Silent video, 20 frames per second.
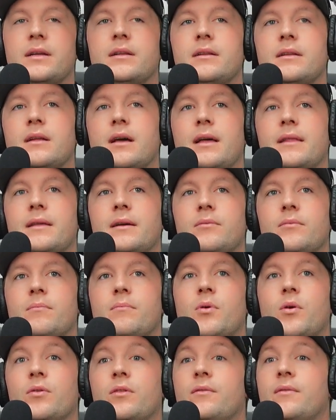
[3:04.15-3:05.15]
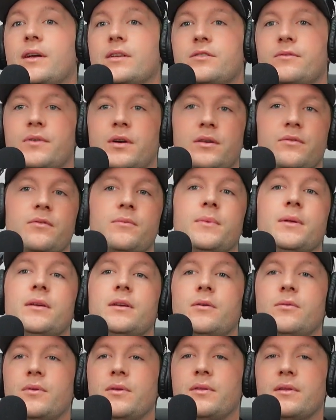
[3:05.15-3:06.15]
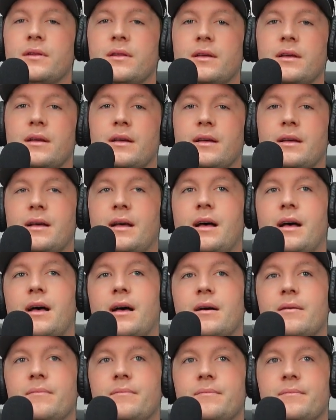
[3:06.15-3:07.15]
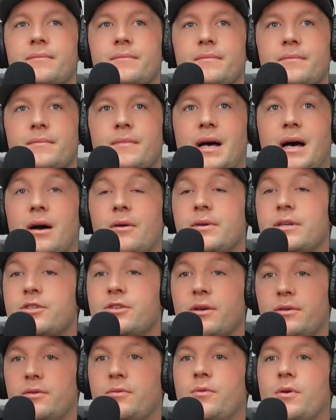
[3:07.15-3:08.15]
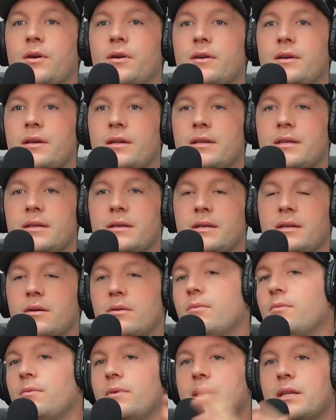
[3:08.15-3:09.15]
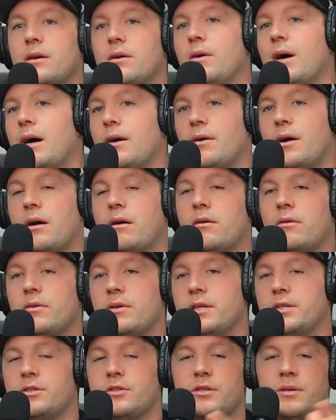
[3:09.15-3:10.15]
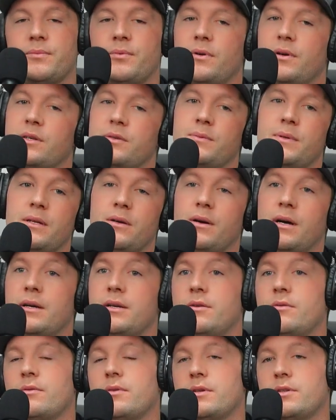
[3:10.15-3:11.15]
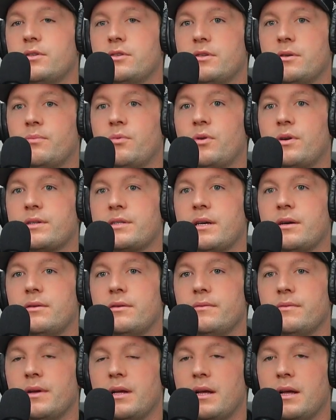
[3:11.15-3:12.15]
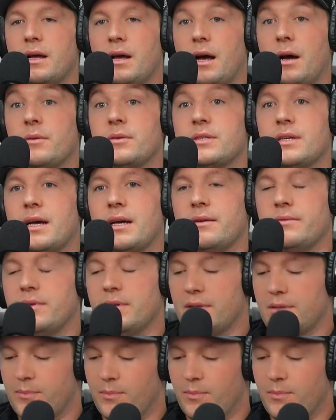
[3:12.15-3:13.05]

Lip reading: And I think both of us are very familiar with how each other work, and we know how our relationship works. We know how your relationship works outside of this.